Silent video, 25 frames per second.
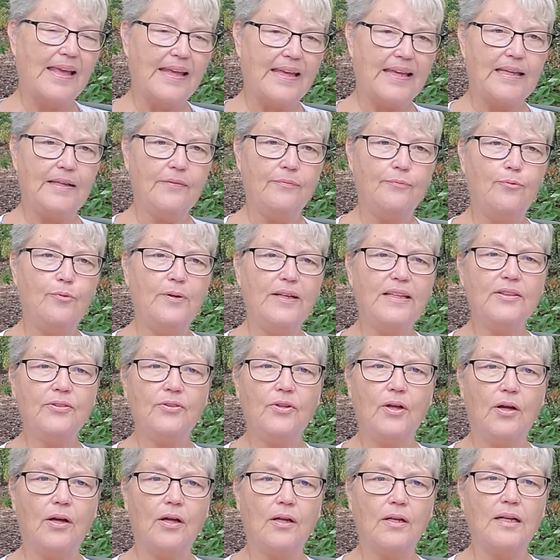If we
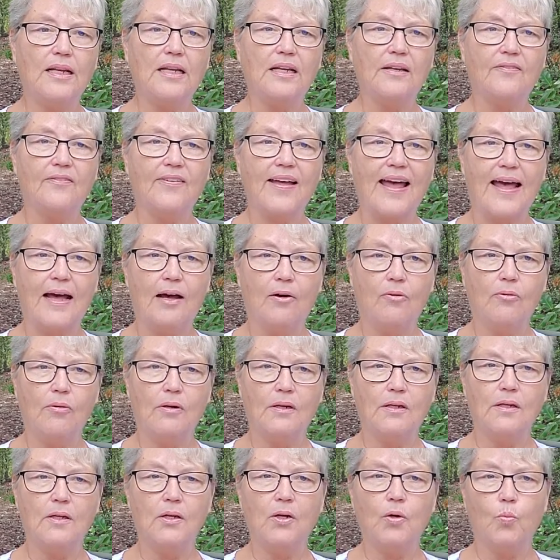thought of
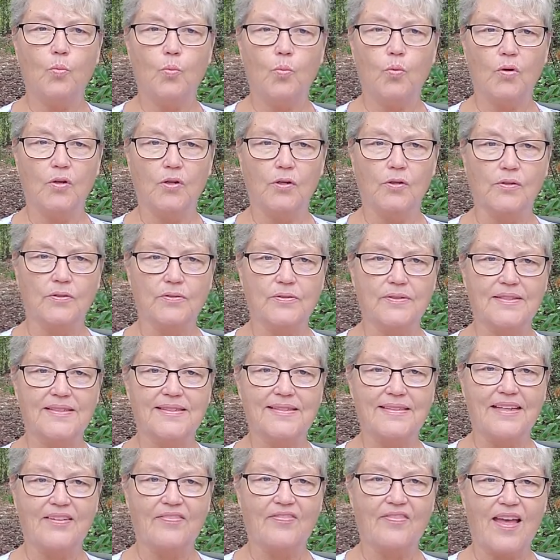our
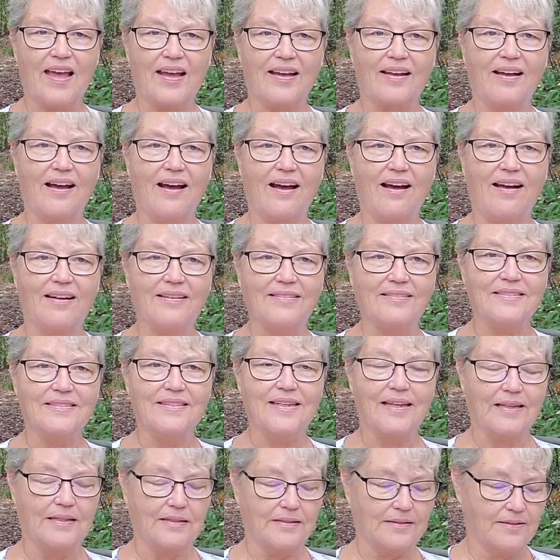words in that
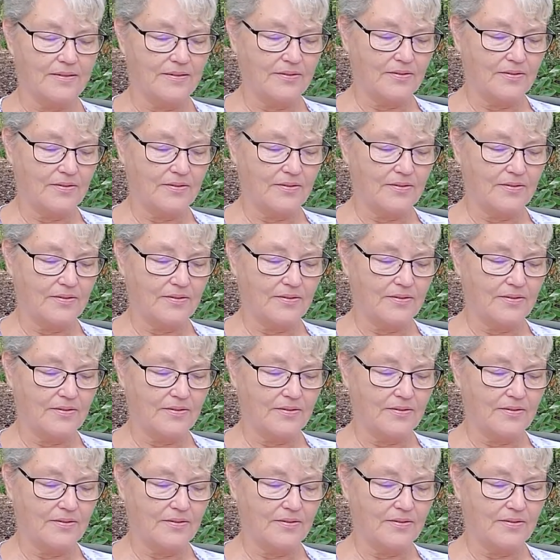context,